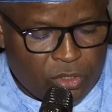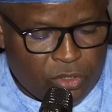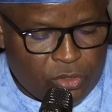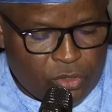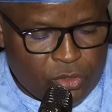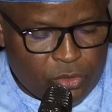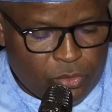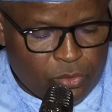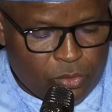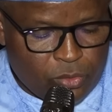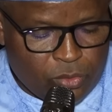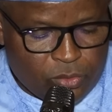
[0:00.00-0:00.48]

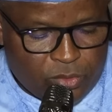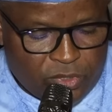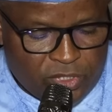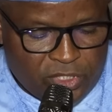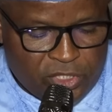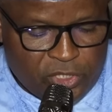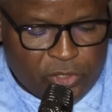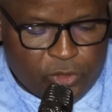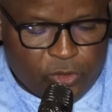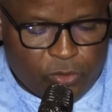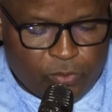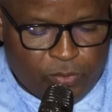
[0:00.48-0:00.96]
2,
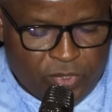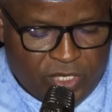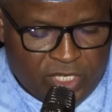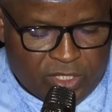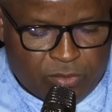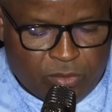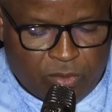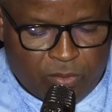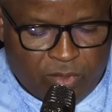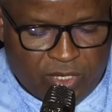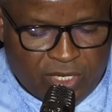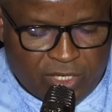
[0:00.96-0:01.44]
issue-based
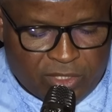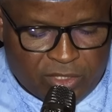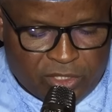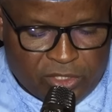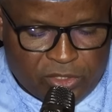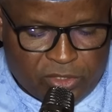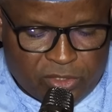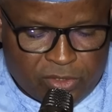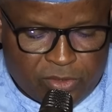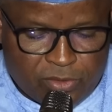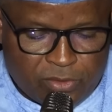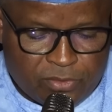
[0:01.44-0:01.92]

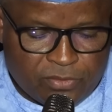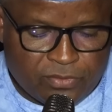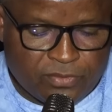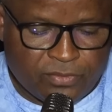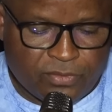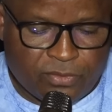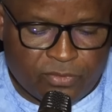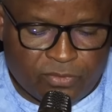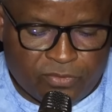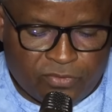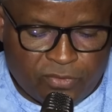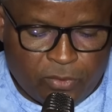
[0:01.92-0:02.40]
mobilization,
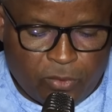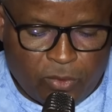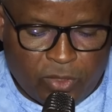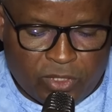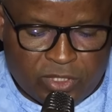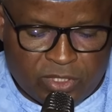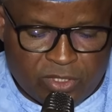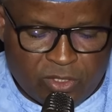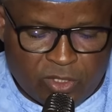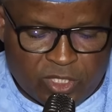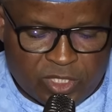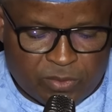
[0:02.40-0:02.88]

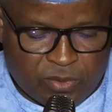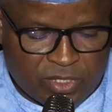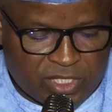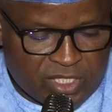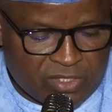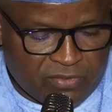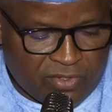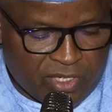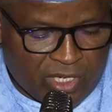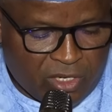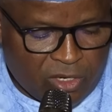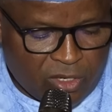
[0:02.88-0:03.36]
focusing on
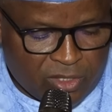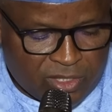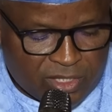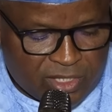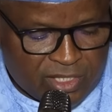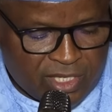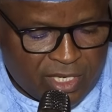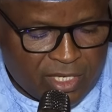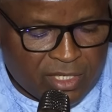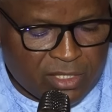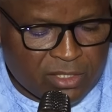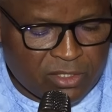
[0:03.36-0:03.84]
specific
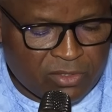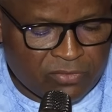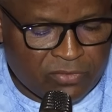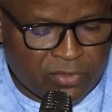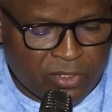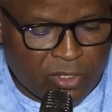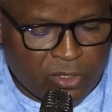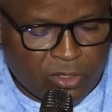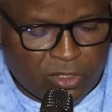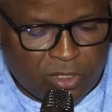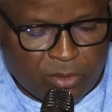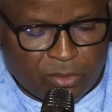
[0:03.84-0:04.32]
concerns of
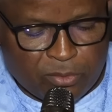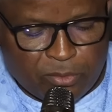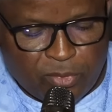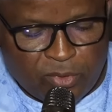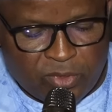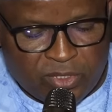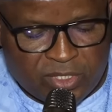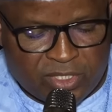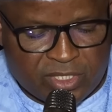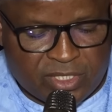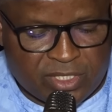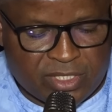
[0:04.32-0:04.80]
economic
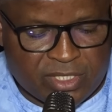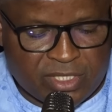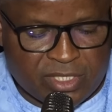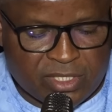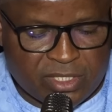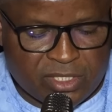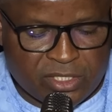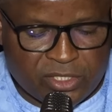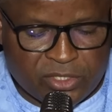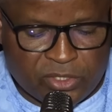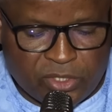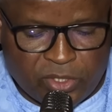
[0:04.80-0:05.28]
policies,
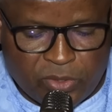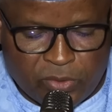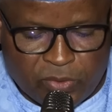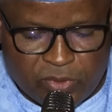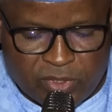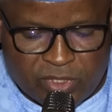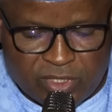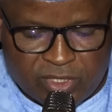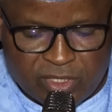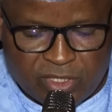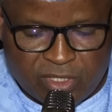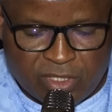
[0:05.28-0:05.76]

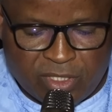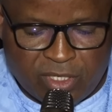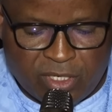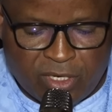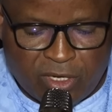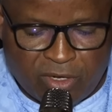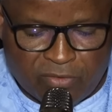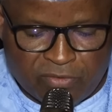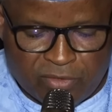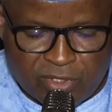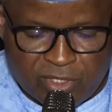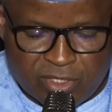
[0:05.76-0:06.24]
security,
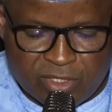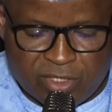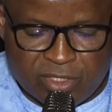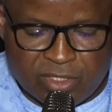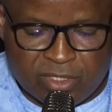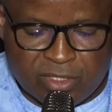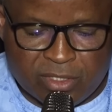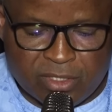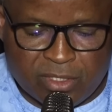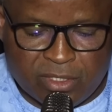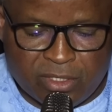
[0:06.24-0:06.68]
governance,